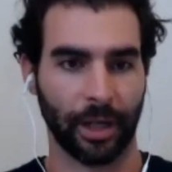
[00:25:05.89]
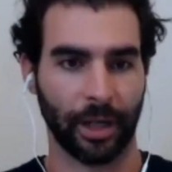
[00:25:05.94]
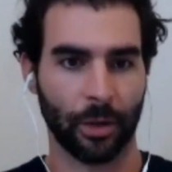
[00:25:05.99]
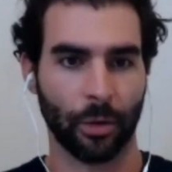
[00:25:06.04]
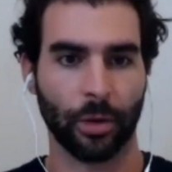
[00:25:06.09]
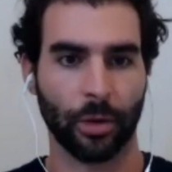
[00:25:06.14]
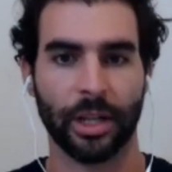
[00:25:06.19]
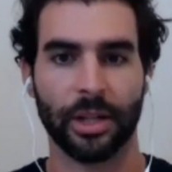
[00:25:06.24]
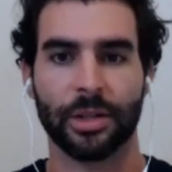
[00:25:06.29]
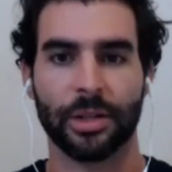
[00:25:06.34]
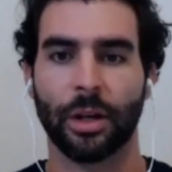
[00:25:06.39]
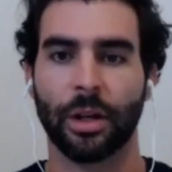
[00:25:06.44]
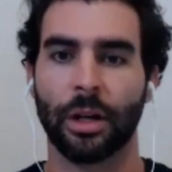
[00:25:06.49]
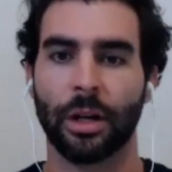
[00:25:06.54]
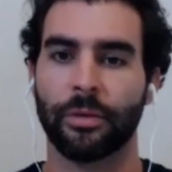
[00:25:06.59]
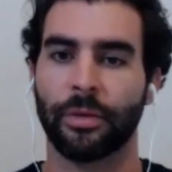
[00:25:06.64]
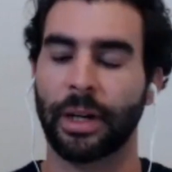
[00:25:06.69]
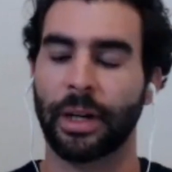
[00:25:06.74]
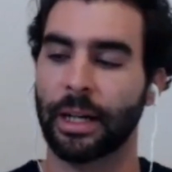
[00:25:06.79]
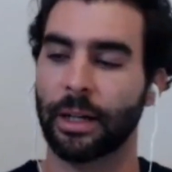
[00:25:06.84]
audience
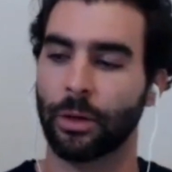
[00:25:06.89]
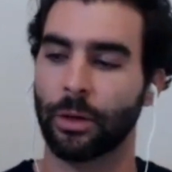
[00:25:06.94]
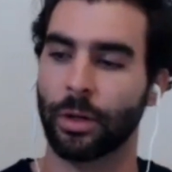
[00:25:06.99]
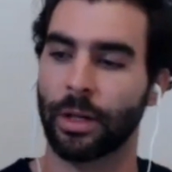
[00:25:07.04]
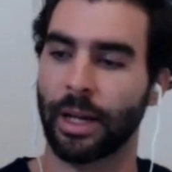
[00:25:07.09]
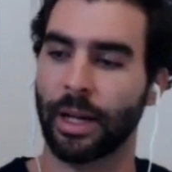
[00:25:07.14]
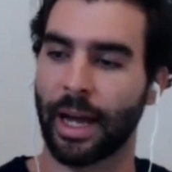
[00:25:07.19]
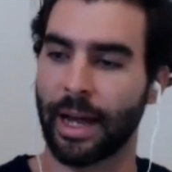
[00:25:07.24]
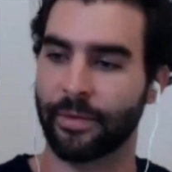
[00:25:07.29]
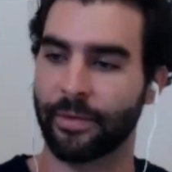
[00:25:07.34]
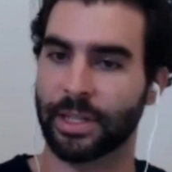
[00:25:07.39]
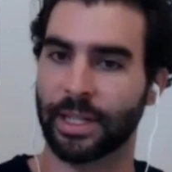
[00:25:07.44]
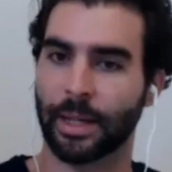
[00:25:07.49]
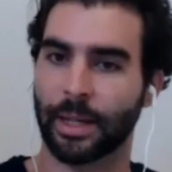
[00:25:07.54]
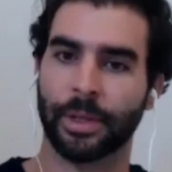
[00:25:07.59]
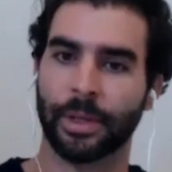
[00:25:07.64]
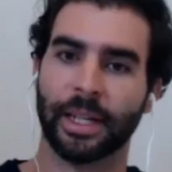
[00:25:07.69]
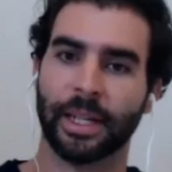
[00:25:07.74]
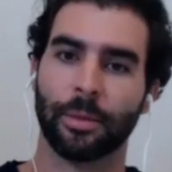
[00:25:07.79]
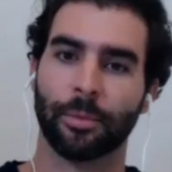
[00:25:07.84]
over, or you have
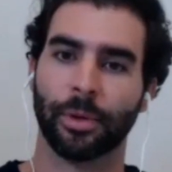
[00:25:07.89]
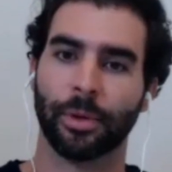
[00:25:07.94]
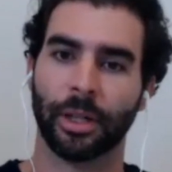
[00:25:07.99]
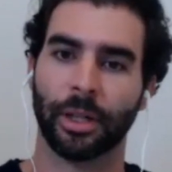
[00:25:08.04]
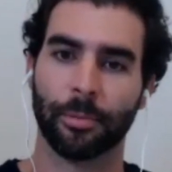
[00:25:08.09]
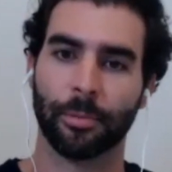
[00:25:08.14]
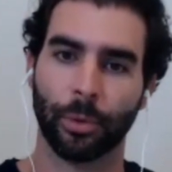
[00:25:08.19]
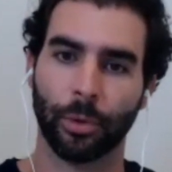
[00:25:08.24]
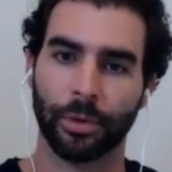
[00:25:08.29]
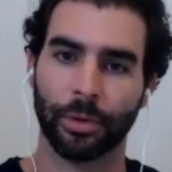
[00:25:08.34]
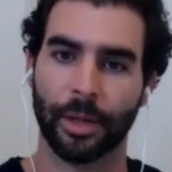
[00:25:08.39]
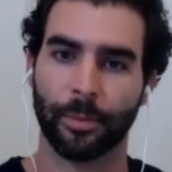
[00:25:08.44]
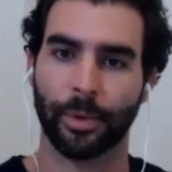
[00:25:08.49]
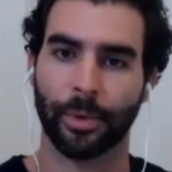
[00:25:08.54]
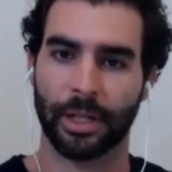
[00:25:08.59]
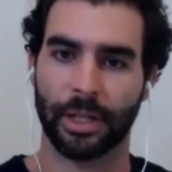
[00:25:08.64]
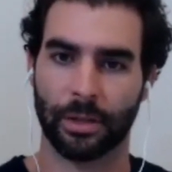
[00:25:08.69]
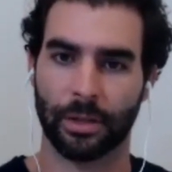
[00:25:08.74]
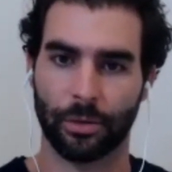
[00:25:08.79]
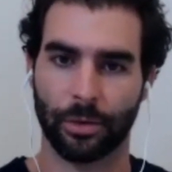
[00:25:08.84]
someone that you bring on board that
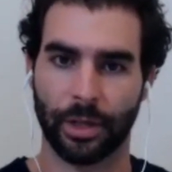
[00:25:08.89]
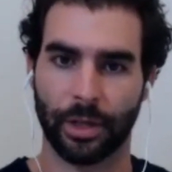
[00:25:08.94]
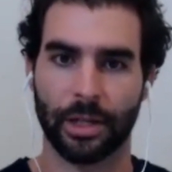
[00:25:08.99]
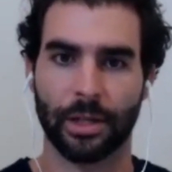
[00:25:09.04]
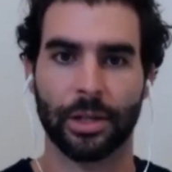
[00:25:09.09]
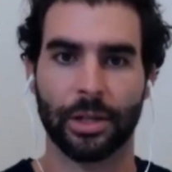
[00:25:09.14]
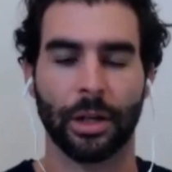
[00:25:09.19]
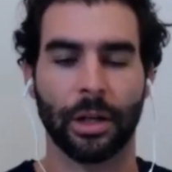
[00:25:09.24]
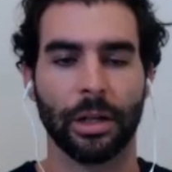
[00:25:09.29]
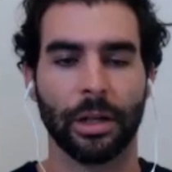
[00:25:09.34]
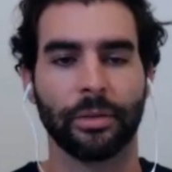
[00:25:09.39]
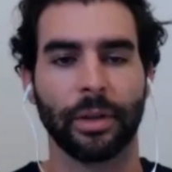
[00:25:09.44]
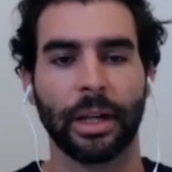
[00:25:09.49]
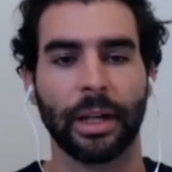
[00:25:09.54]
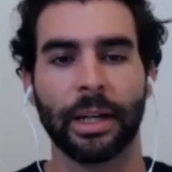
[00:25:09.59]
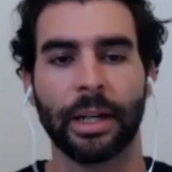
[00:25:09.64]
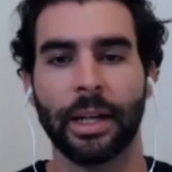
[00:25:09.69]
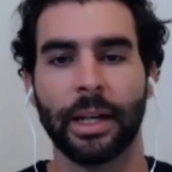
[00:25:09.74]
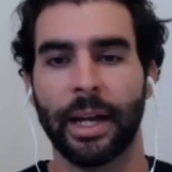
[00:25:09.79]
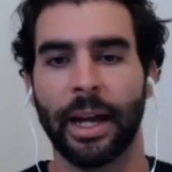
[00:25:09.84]
brings an audience
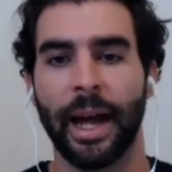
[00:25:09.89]
over,